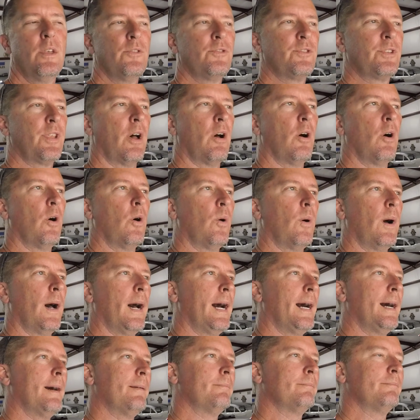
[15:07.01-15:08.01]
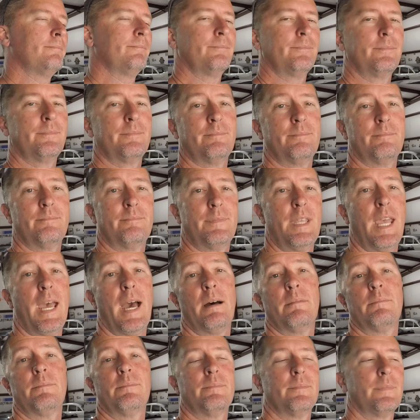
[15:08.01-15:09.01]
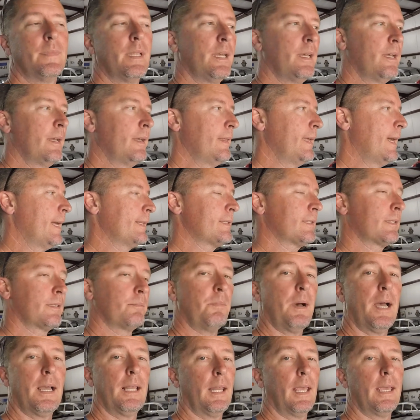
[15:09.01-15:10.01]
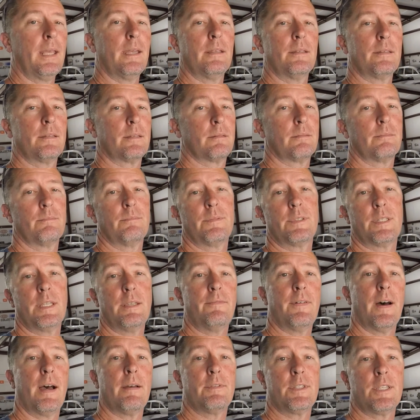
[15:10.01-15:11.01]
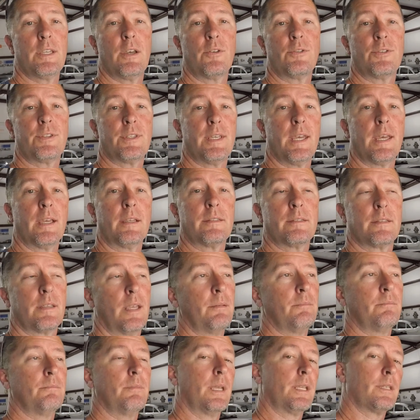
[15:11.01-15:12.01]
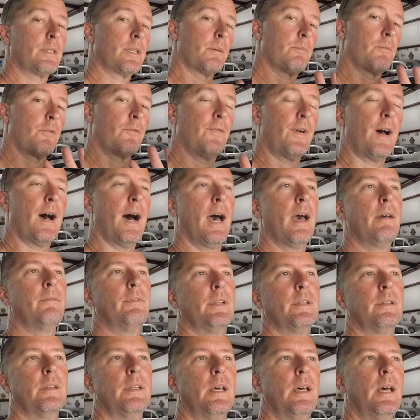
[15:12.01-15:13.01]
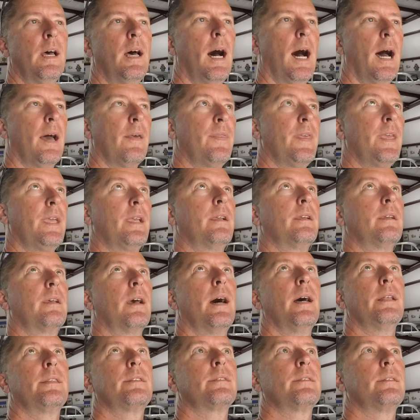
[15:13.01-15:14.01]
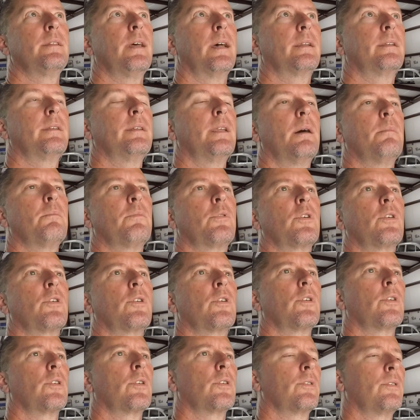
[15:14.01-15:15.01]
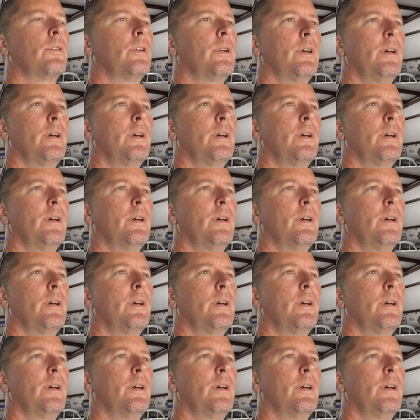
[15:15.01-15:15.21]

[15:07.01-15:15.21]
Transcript: So, um, yeah, that's my latest C5Z06. That makes number five, and I think uh, it's like number